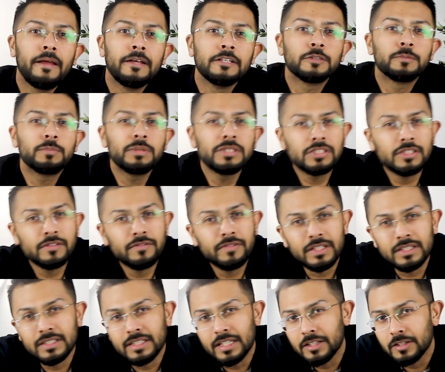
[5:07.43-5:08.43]

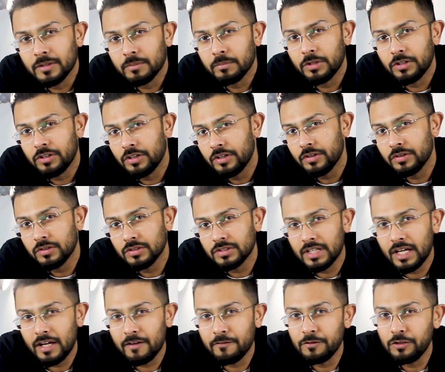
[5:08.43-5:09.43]
Specific dental materials
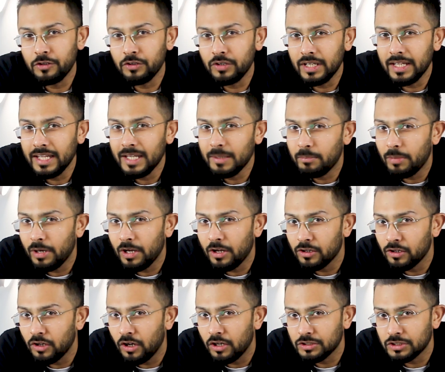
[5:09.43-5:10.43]
have unique
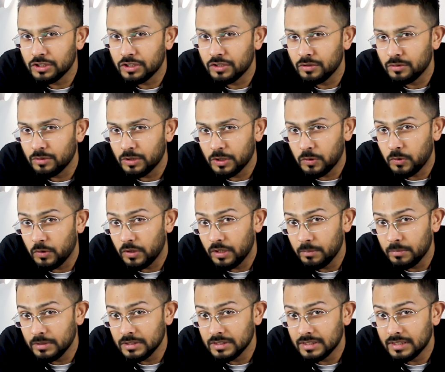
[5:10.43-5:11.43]
biological
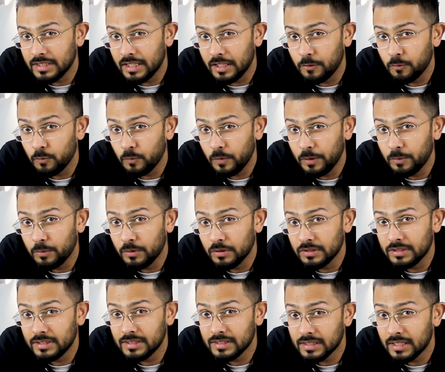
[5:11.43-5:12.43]
requirements that we
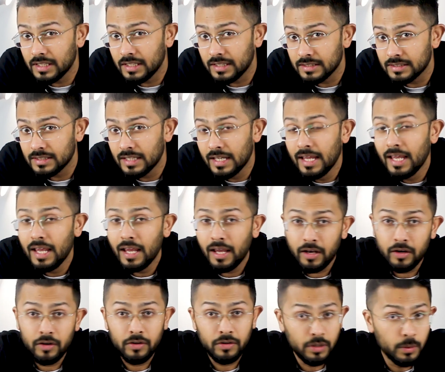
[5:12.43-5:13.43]
will discuss
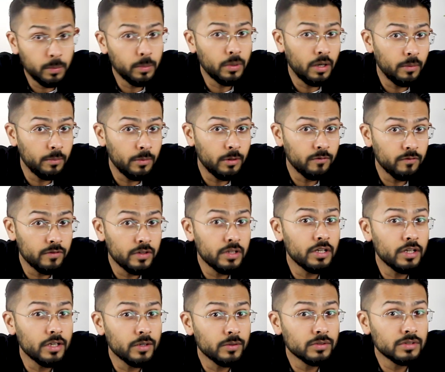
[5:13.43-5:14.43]
in our upcoming
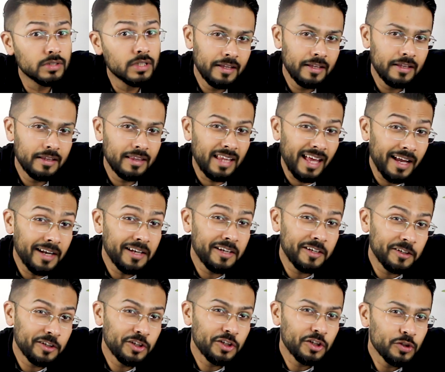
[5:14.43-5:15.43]
videos. That
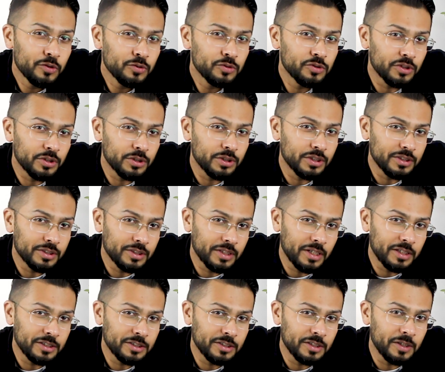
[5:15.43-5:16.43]
concludes our
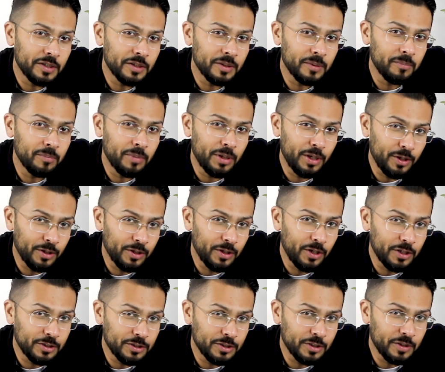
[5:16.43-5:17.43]
discussion on the
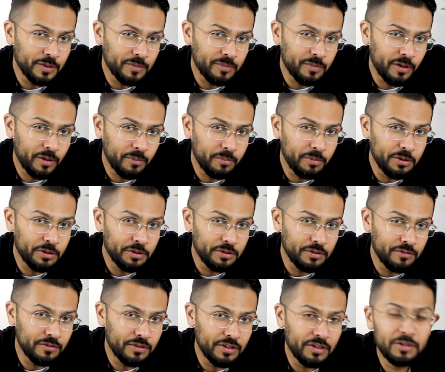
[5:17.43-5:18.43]
biological properties
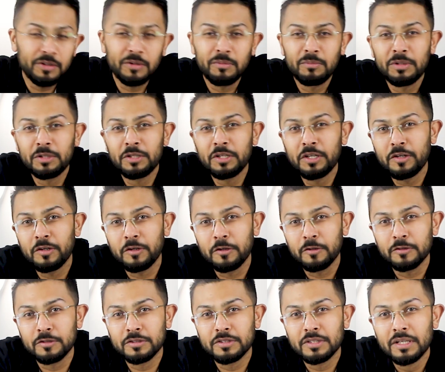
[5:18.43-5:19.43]
of dental
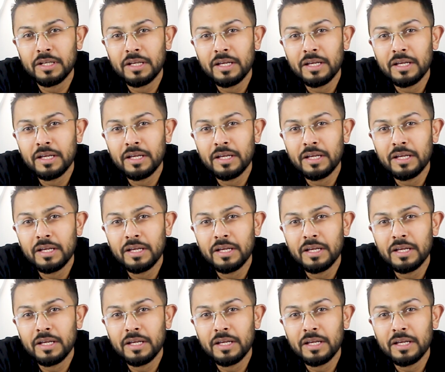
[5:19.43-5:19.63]
materials.